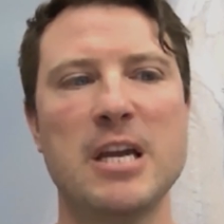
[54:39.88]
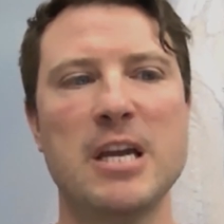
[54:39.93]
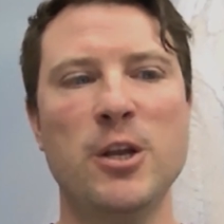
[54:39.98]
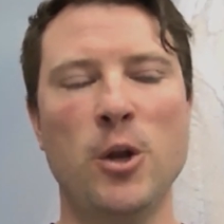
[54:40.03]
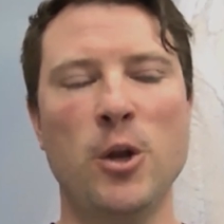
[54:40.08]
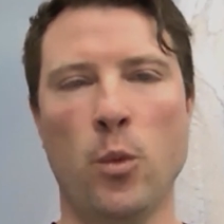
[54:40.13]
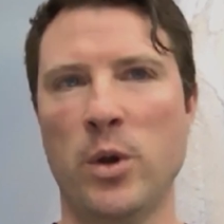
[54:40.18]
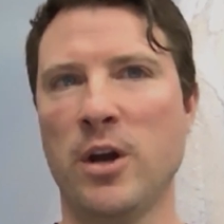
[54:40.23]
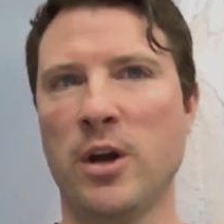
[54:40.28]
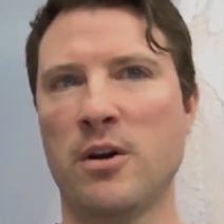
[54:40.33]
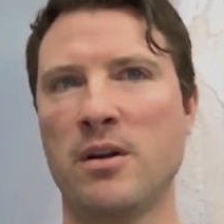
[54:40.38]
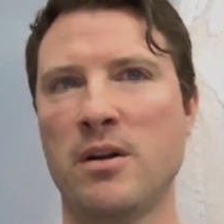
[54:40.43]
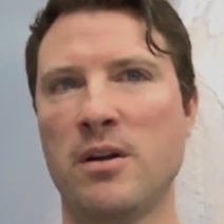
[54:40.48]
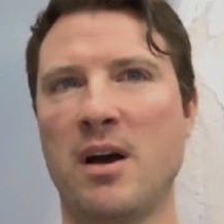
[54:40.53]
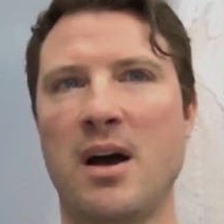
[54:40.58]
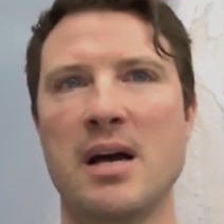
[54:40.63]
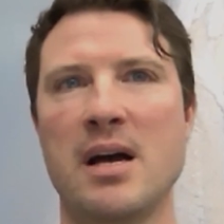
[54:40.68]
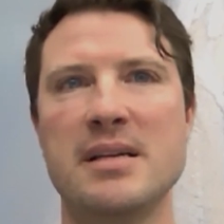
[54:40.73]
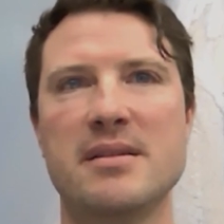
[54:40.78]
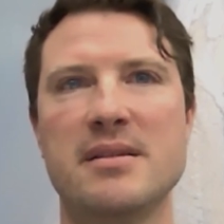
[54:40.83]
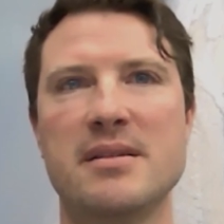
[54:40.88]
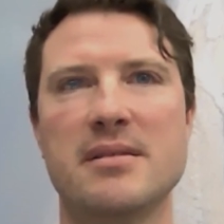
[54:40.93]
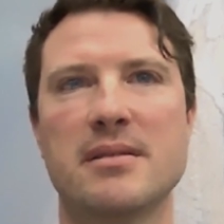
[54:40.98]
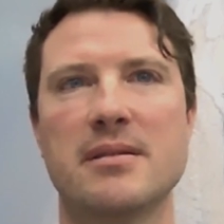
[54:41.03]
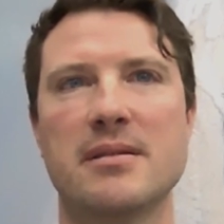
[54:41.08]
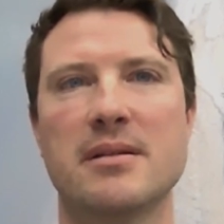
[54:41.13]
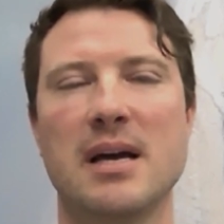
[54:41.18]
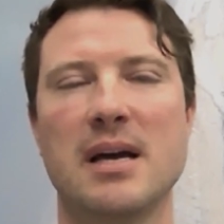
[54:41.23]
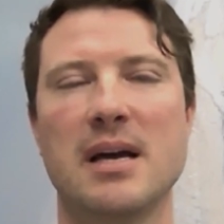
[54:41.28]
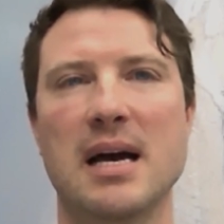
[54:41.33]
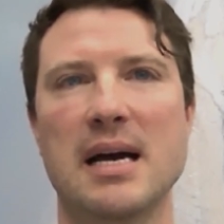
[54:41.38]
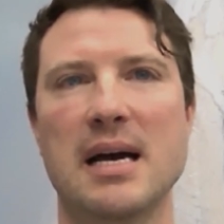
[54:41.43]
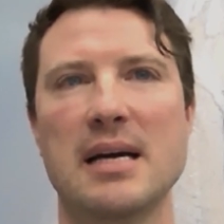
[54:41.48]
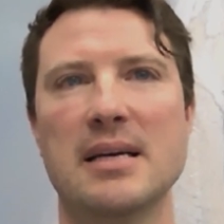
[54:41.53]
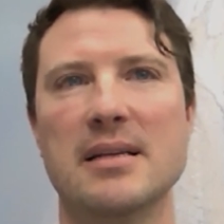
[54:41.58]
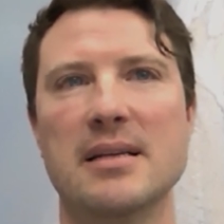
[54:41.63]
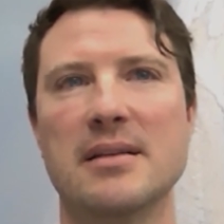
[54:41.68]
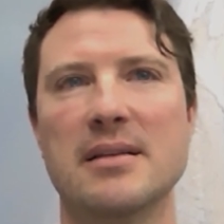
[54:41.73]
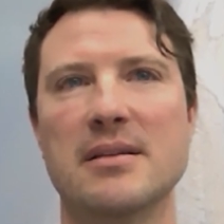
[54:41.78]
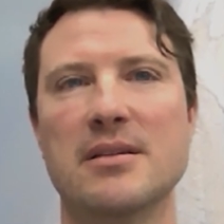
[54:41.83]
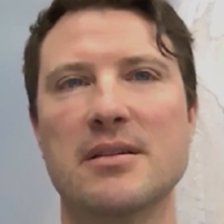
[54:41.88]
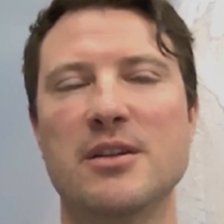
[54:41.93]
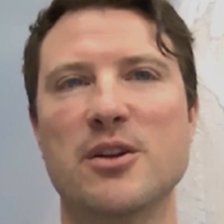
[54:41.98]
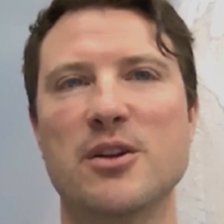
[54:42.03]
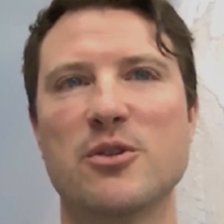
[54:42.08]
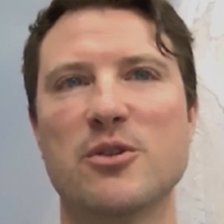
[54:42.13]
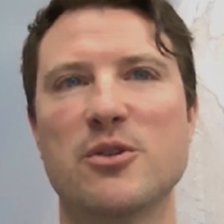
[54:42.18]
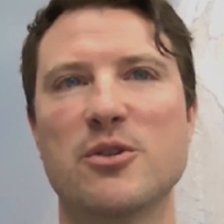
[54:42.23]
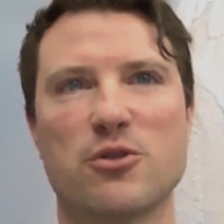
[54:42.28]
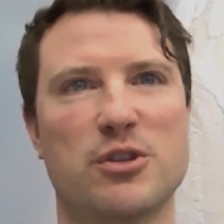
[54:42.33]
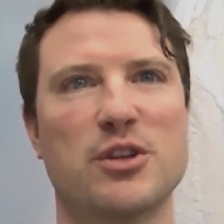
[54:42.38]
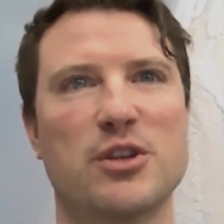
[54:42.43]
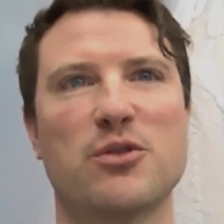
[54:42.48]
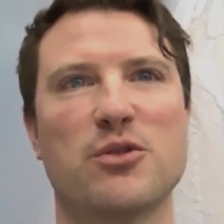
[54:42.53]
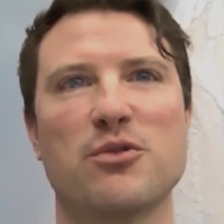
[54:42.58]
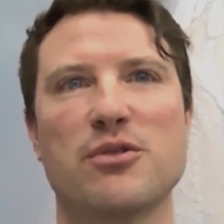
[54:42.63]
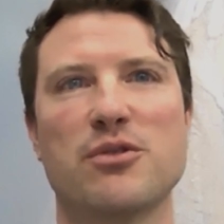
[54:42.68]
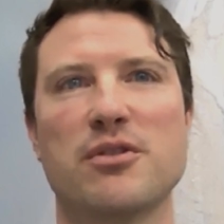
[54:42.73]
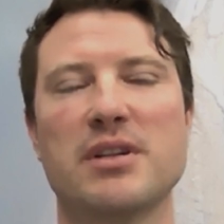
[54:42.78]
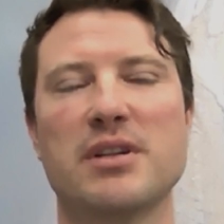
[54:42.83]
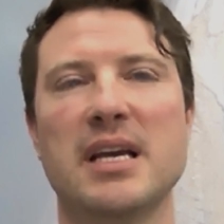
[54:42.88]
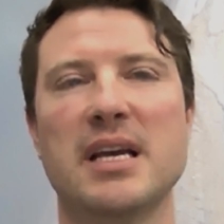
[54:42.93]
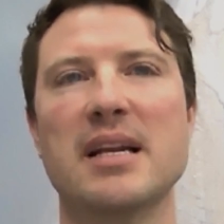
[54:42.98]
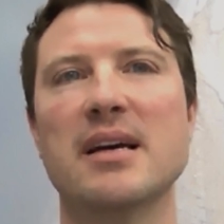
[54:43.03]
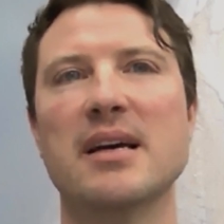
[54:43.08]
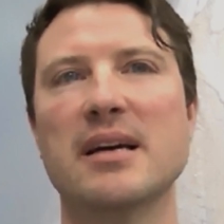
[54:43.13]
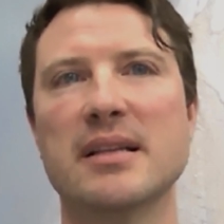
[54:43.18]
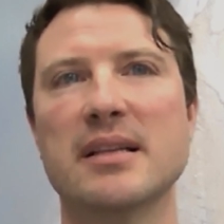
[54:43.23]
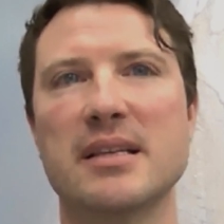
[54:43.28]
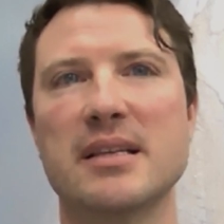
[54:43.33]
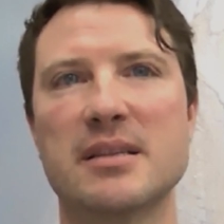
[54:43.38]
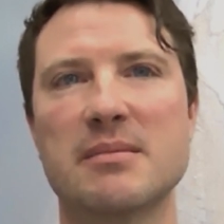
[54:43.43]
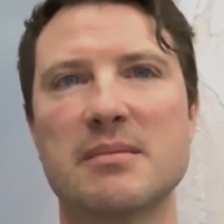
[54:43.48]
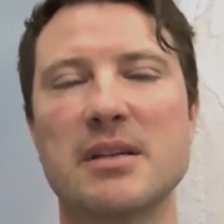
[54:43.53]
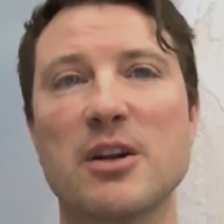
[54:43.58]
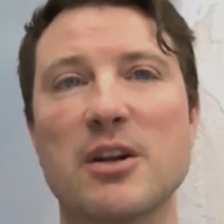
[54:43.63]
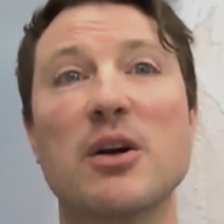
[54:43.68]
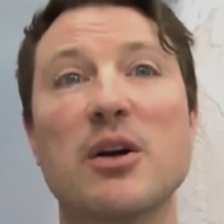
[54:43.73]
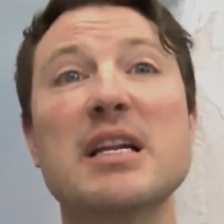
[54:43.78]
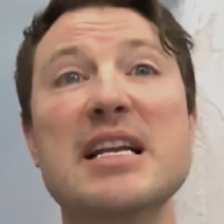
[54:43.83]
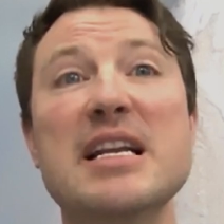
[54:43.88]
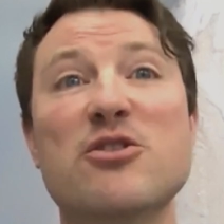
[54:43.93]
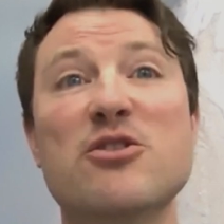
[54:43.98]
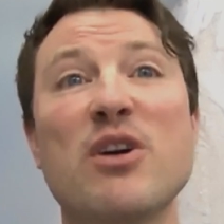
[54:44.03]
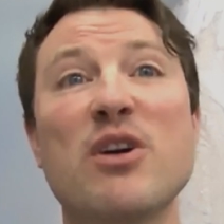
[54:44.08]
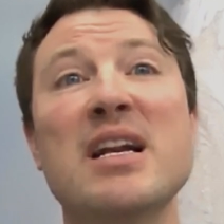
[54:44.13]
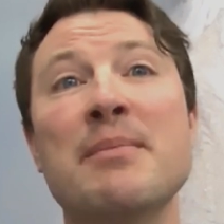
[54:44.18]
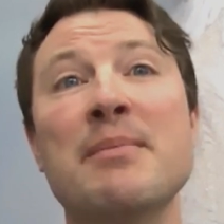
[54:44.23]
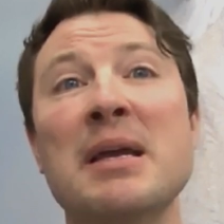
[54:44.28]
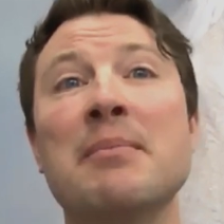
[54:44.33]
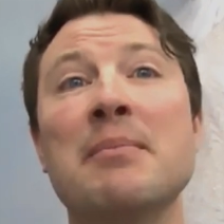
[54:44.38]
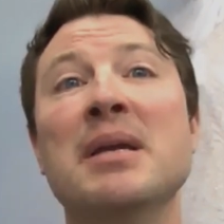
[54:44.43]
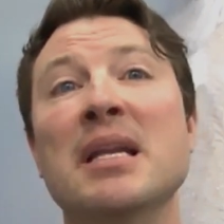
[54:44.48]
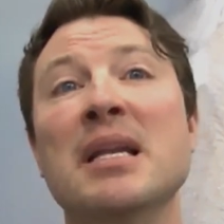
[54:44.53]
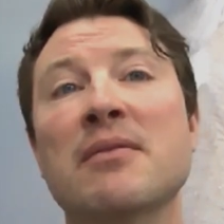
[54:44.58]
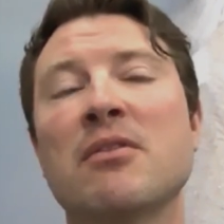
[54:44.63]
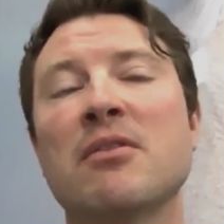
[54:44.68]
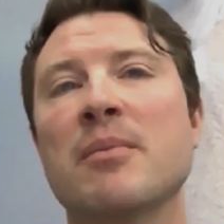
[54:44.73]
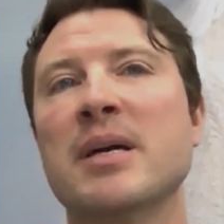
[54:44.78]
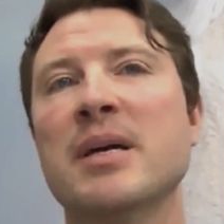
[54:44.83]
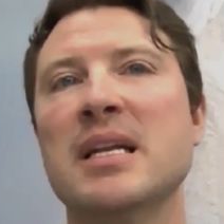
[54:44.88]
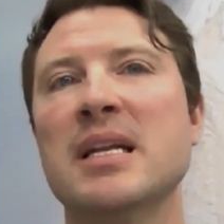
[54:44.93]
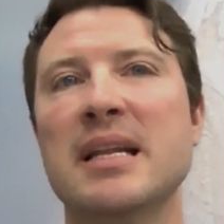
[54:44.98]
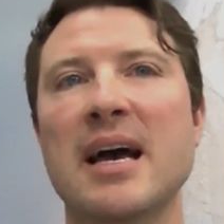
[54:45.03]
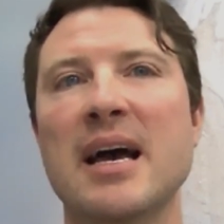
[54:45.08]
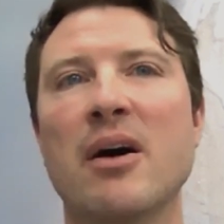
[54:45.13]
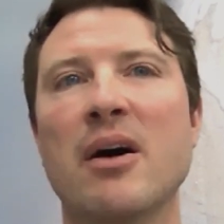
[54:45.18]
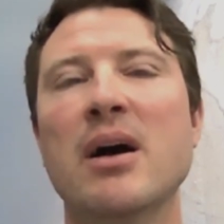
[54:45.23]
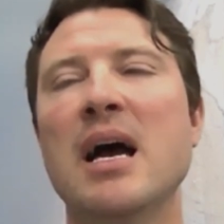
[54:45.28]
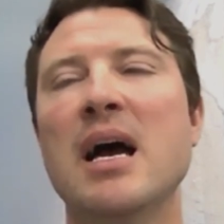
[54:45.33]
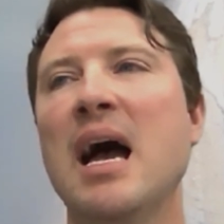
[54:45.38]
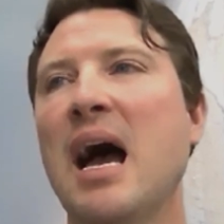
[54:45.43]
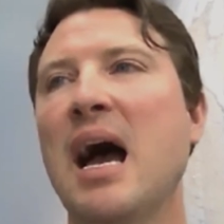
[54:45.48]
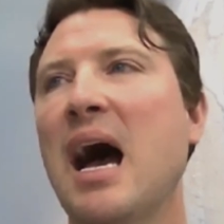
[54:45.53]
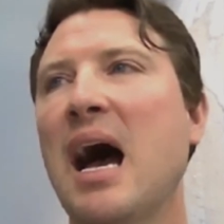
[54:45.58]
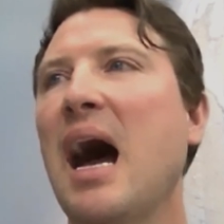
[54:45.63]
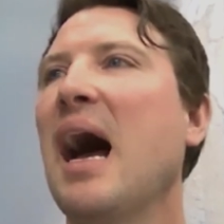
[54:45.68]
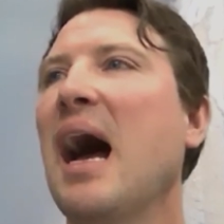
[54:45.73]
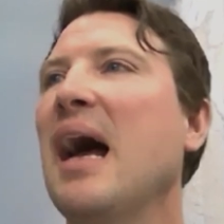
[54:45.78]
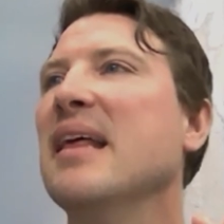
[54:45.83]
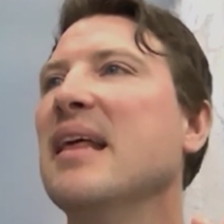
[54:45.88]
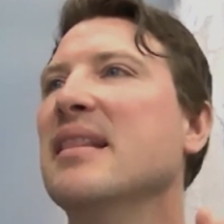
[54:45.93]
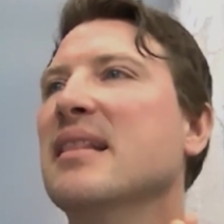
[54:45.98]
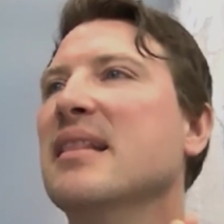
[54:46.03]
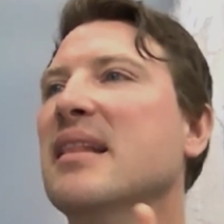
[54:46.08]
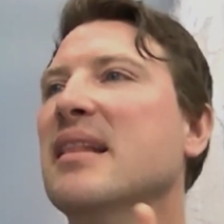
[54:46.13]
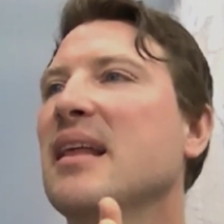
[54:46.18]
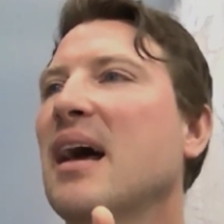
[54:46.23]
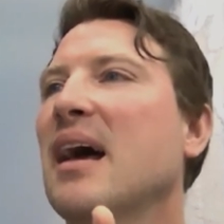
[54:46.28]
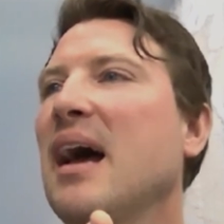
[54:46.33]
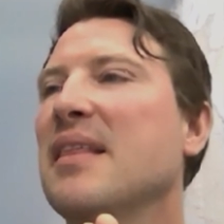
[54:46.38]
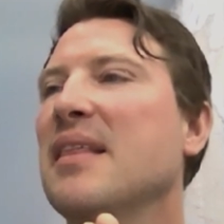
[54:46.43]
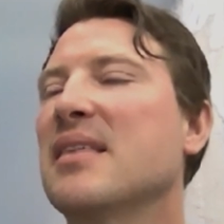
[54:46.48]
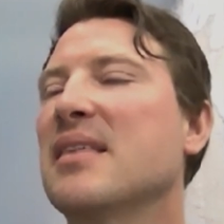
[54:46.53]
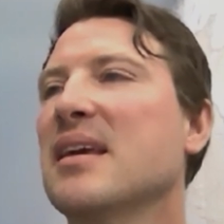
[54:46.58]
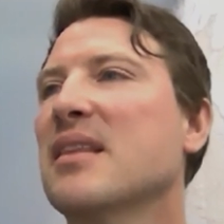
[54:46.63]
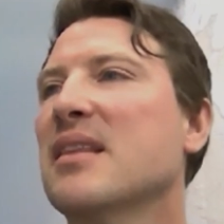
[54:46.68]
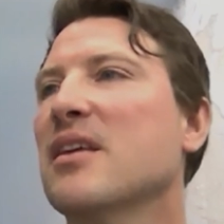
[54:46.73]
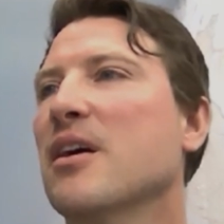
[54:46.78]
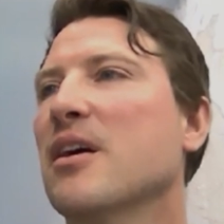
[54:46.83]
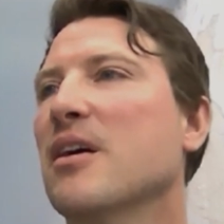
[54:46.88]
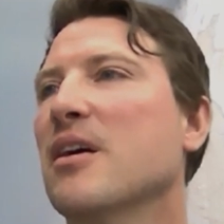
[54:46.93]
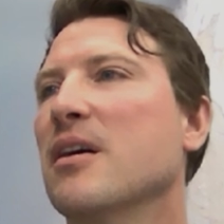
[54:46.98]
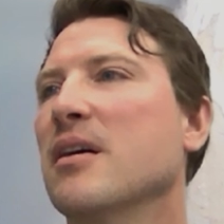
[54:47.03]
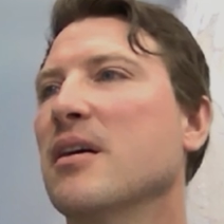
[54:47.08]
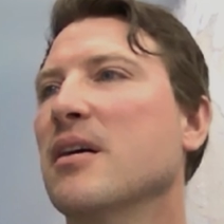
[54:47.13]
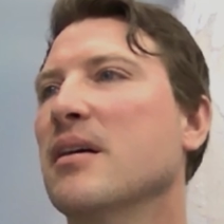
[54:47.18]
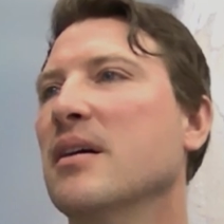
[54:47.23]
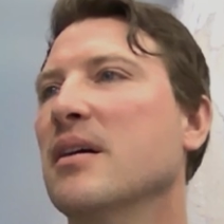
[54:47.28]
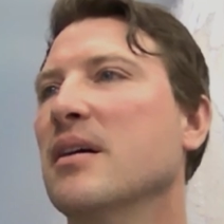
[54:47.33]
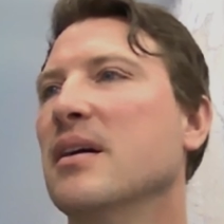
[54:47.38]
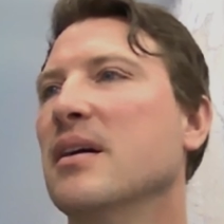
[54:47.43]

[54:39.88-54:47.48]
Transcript: You know, we are not, you know, searching through their data, this, you know, and trying to make meaning from it. Now, I think they're,